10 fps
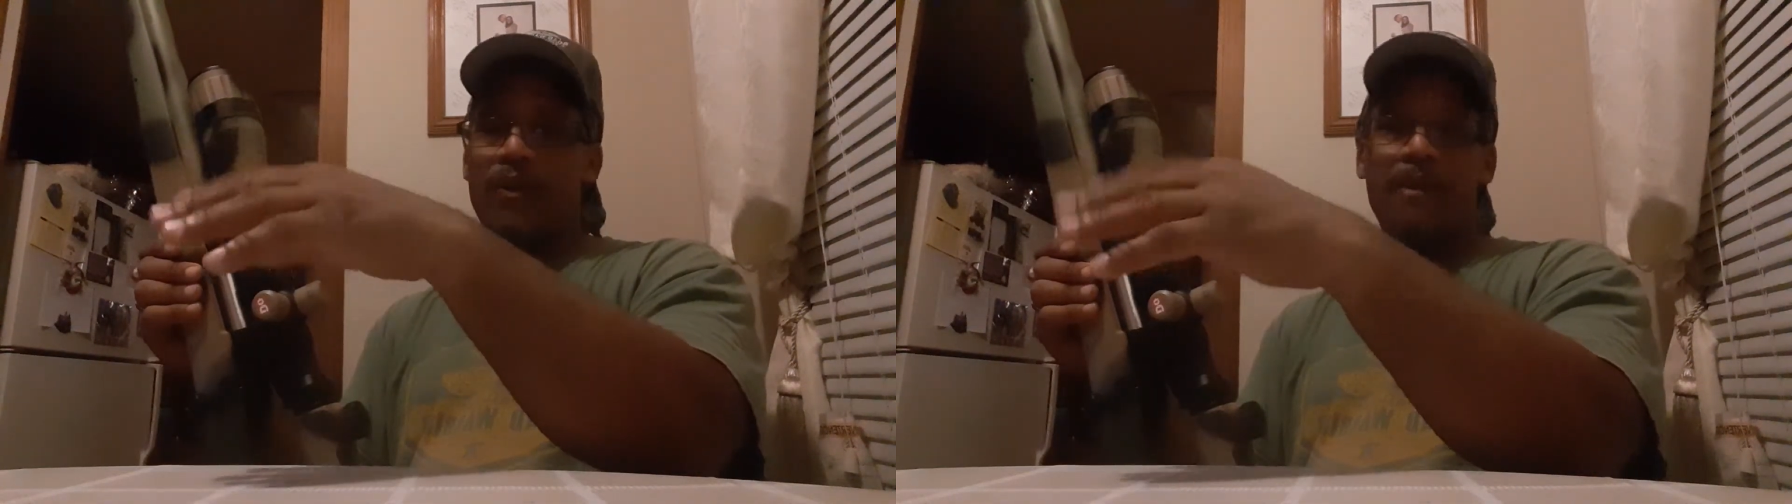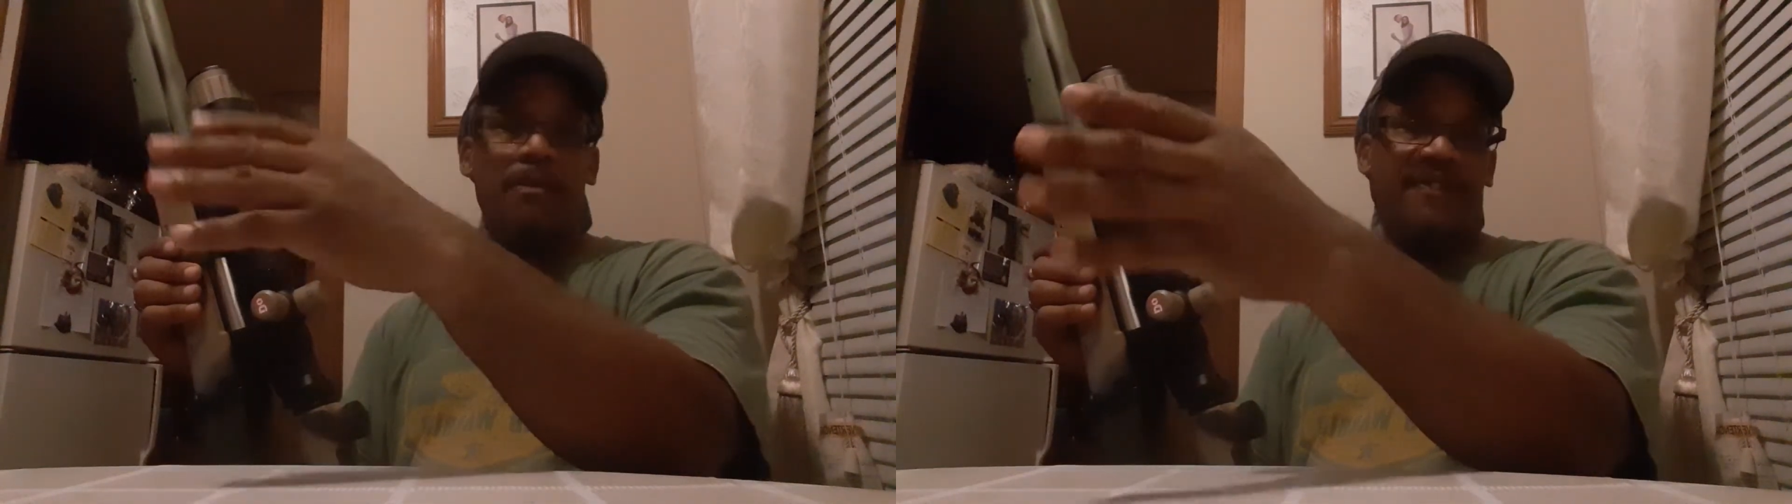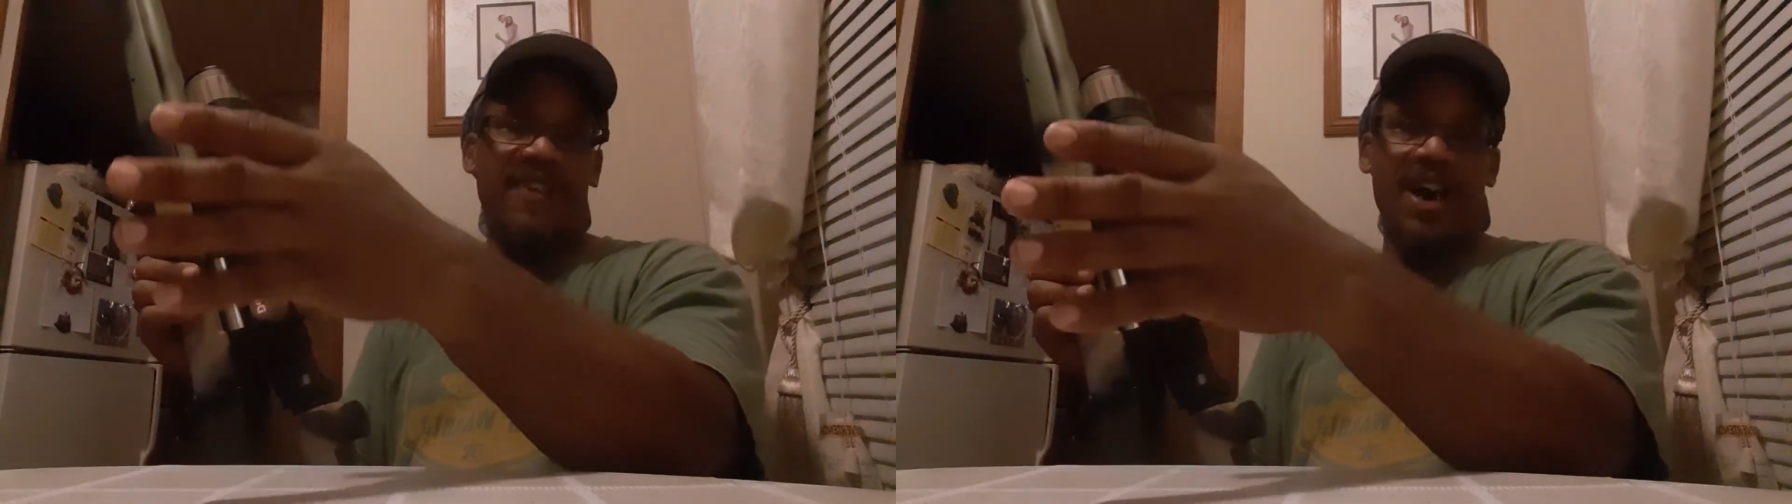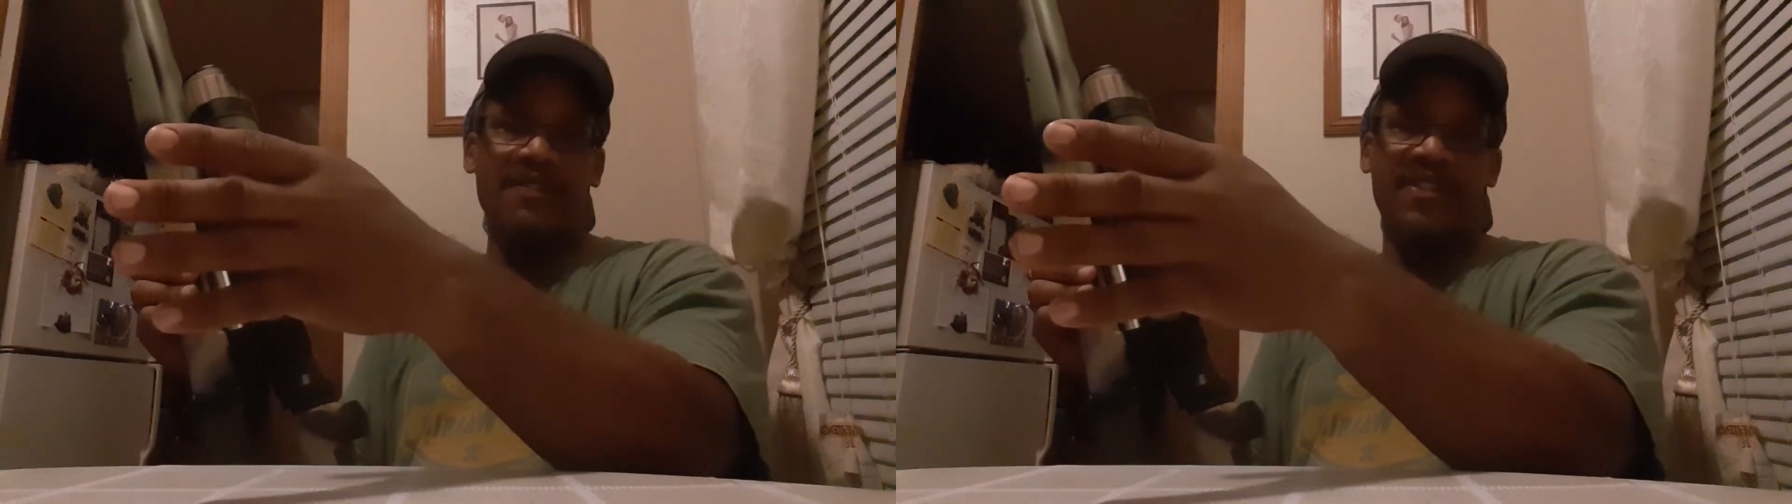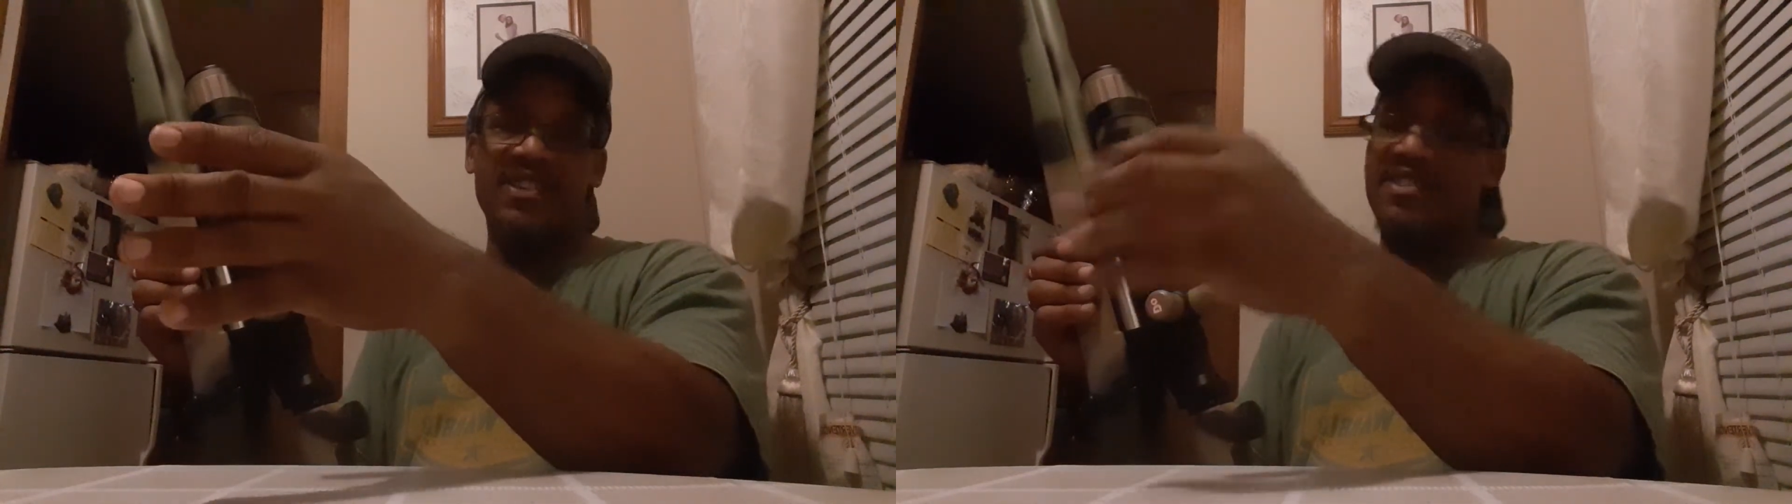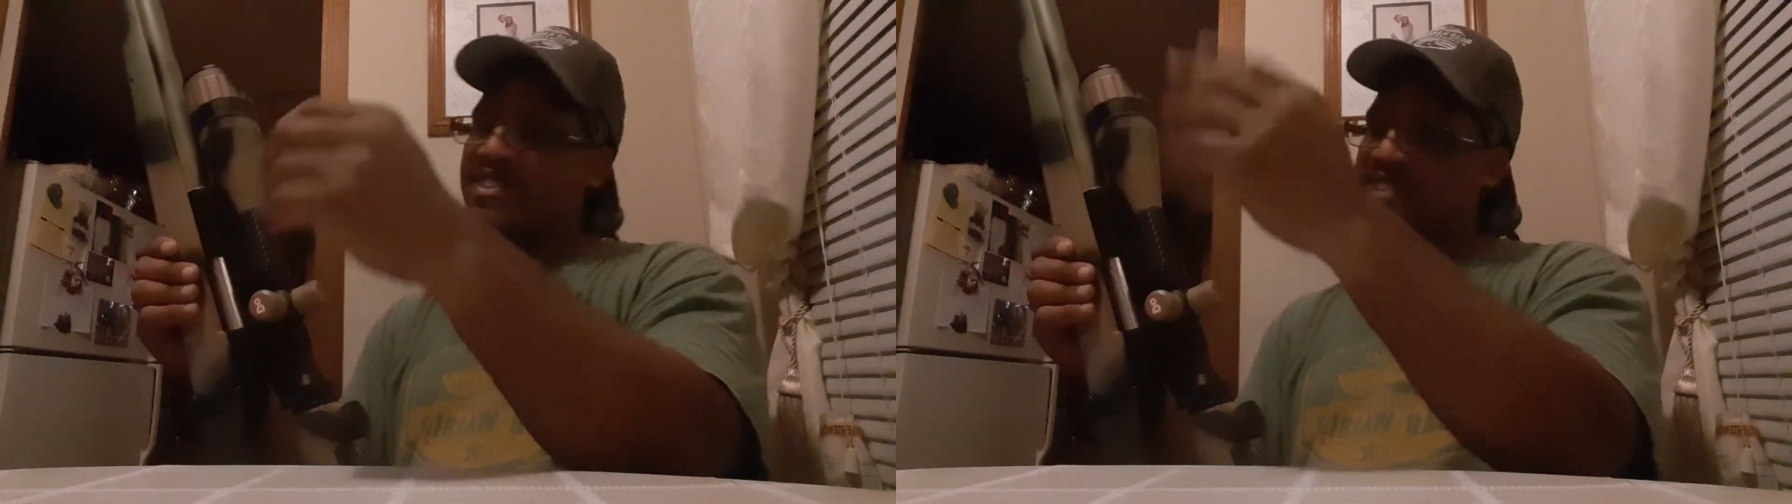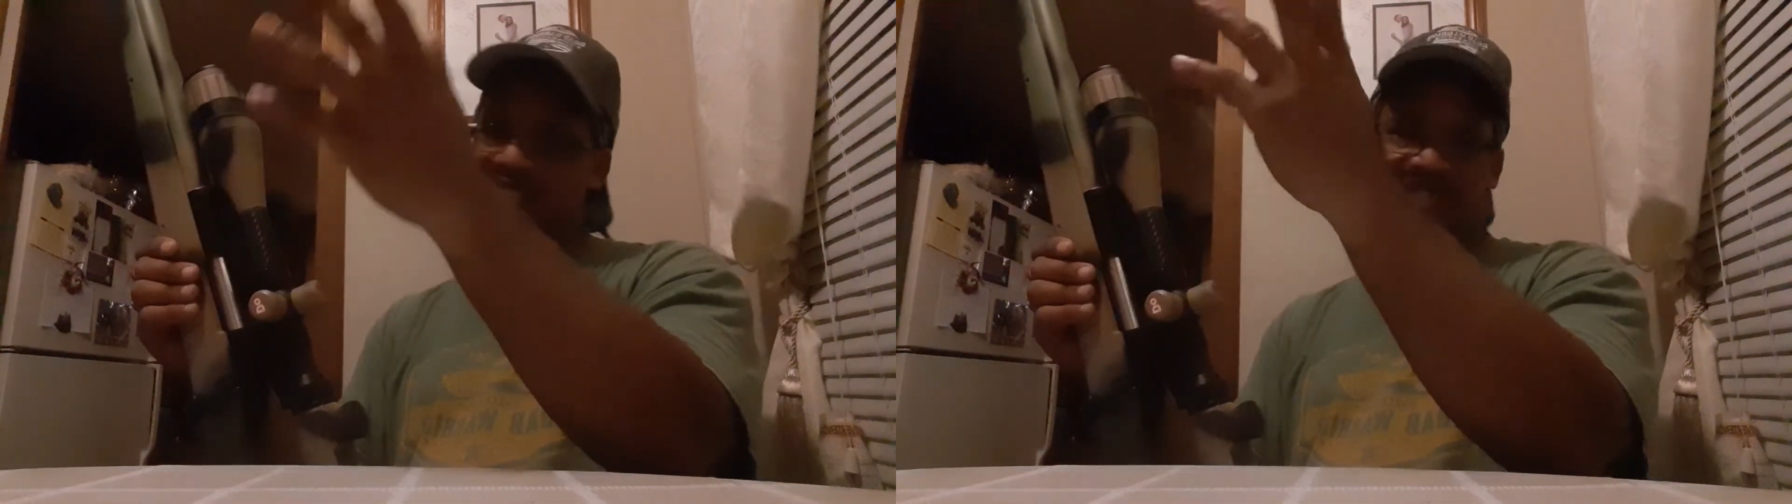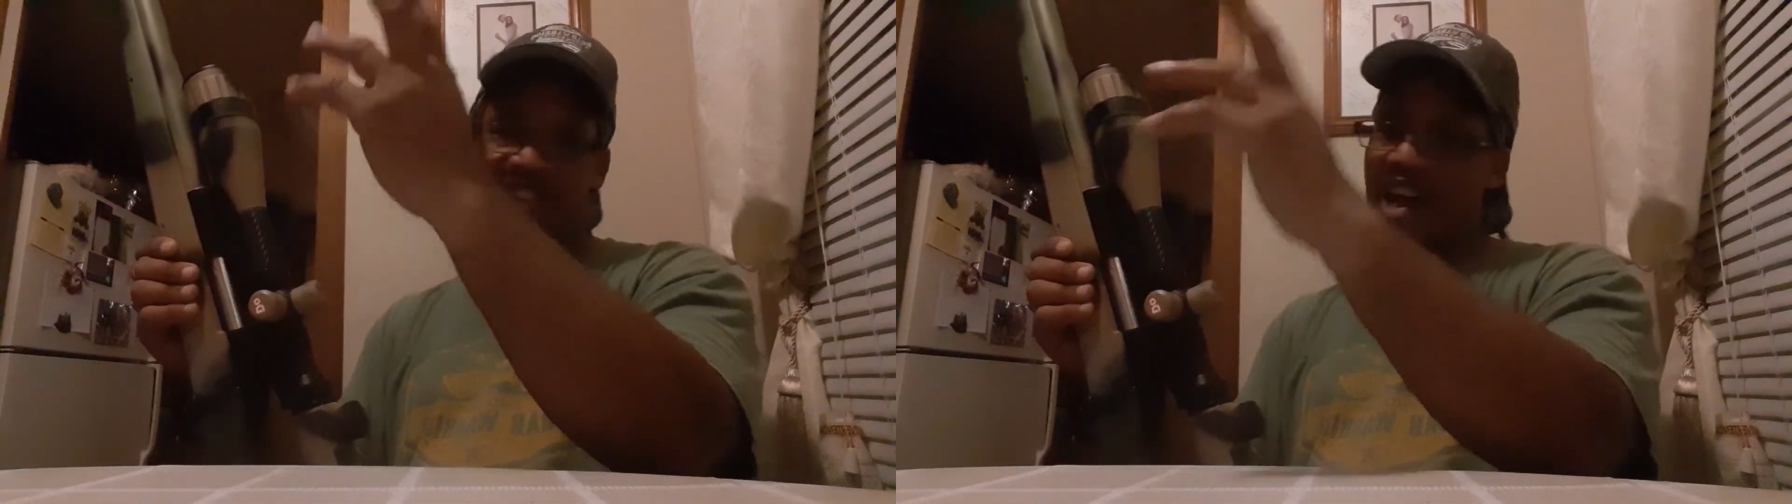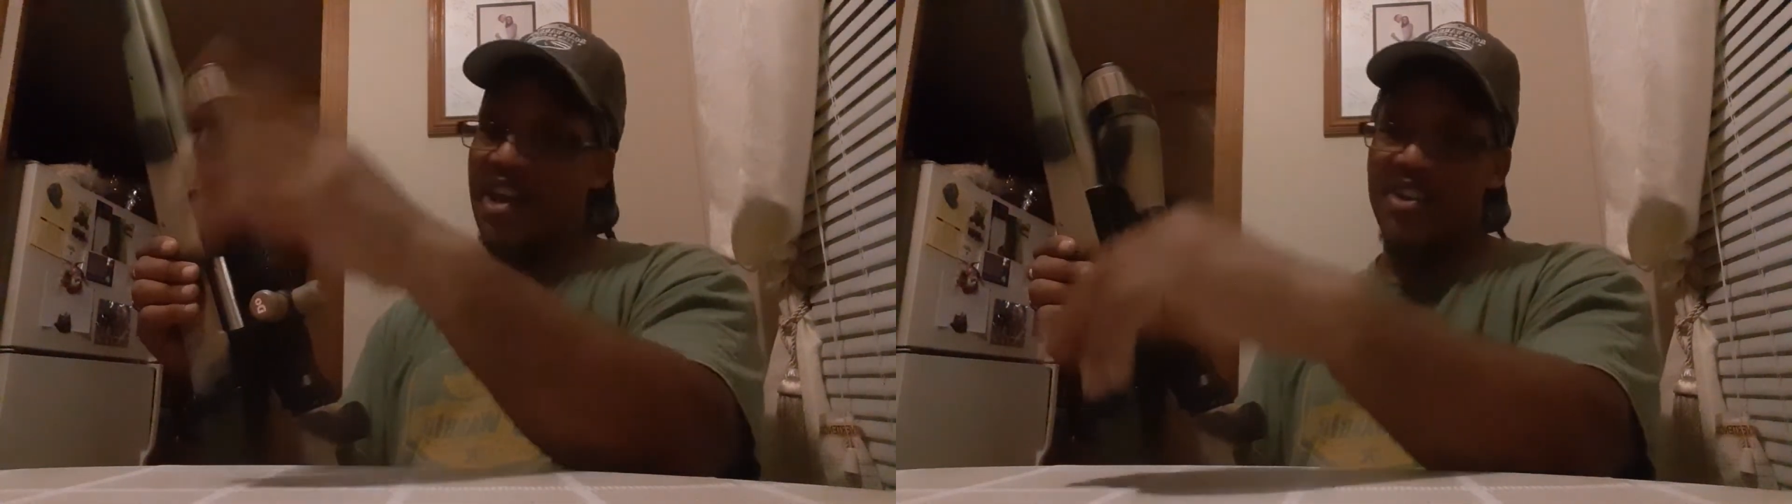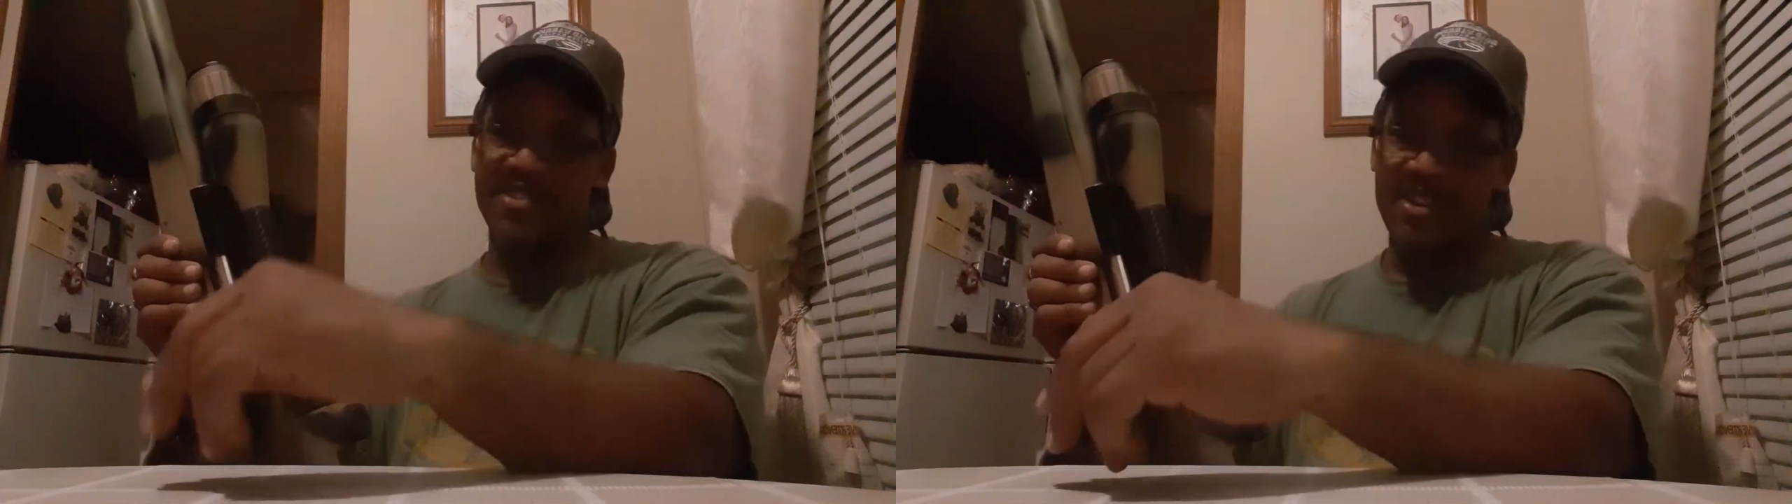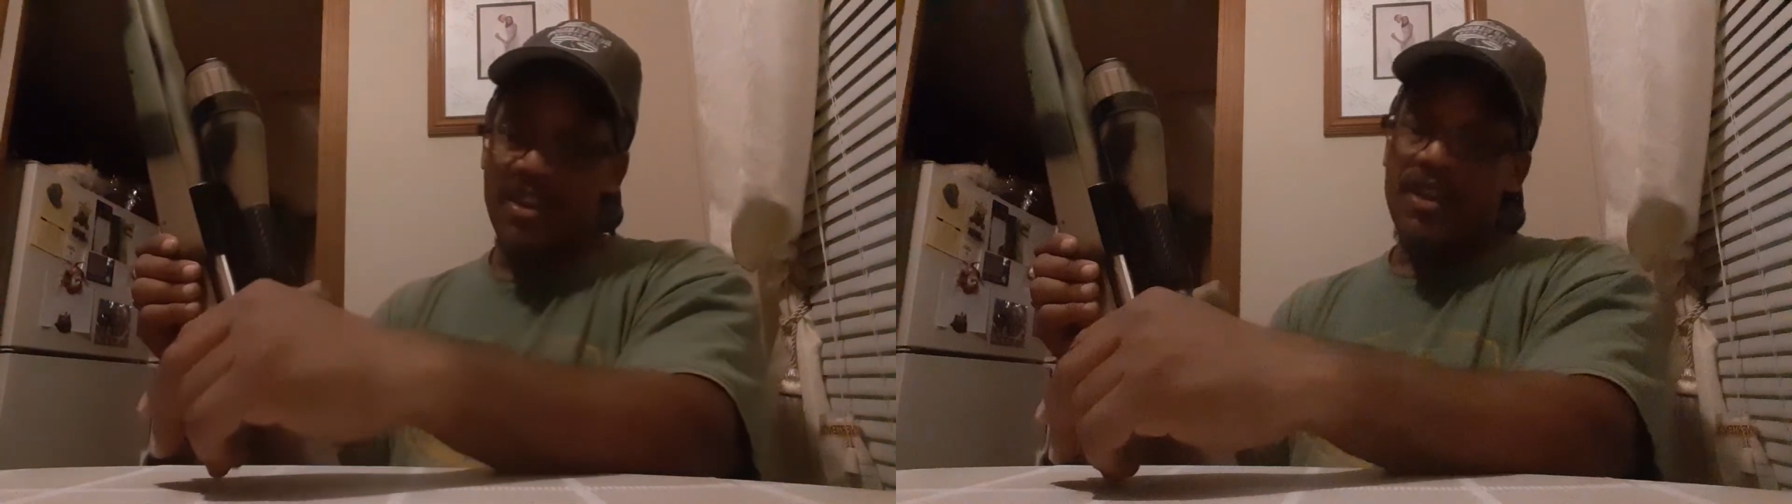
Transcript: maybe 5 hits to 6 flyers.